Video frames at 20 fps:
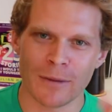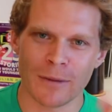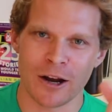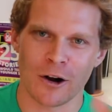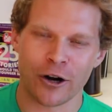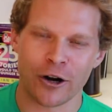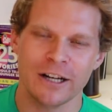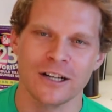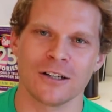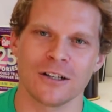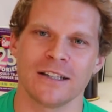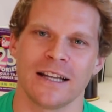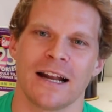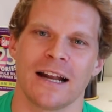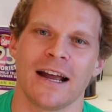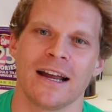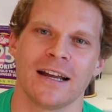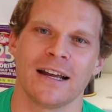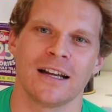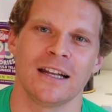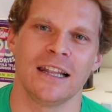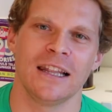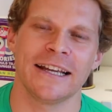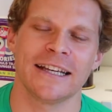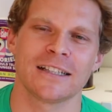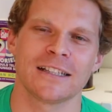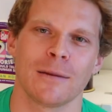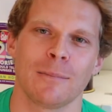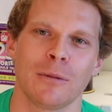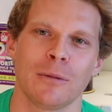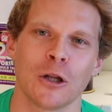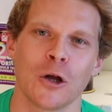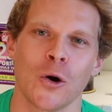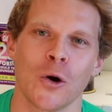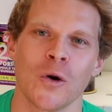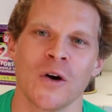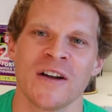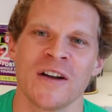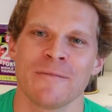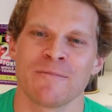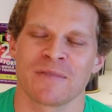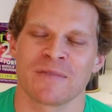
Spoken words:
my article that I linked up below.